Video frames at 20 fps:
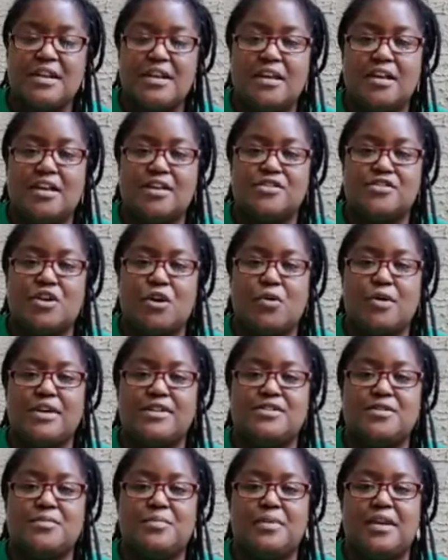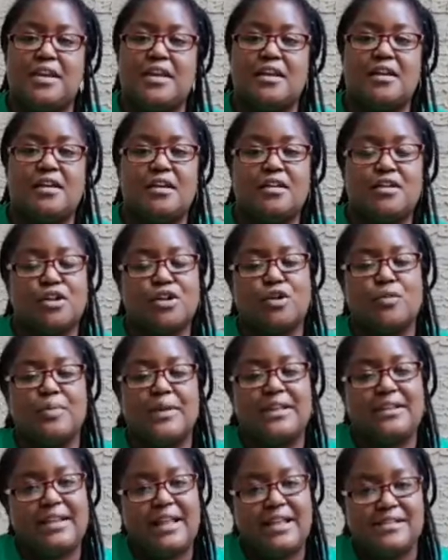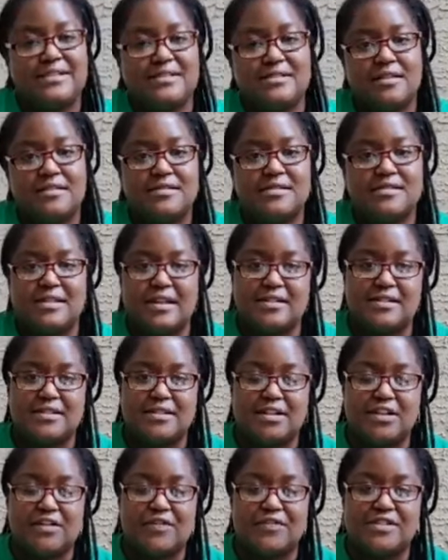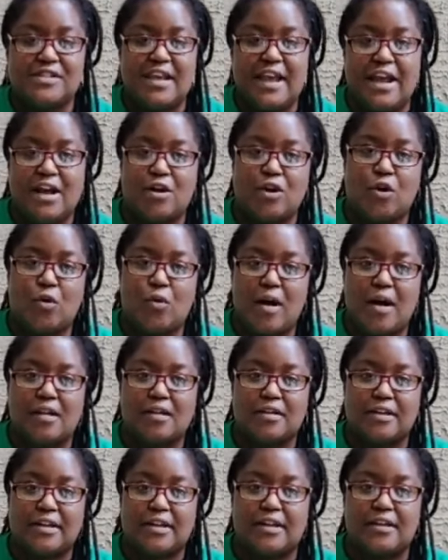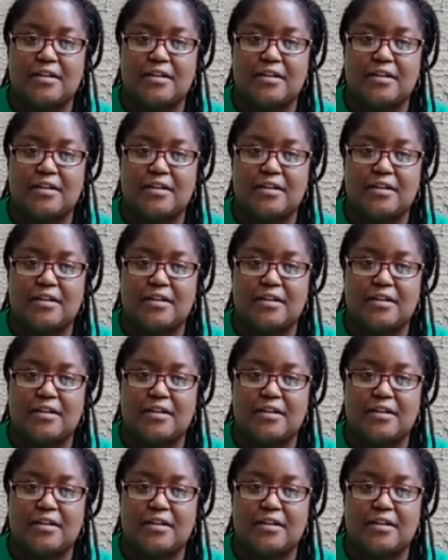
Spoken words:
is going to be a little bit less sensitive to air quality,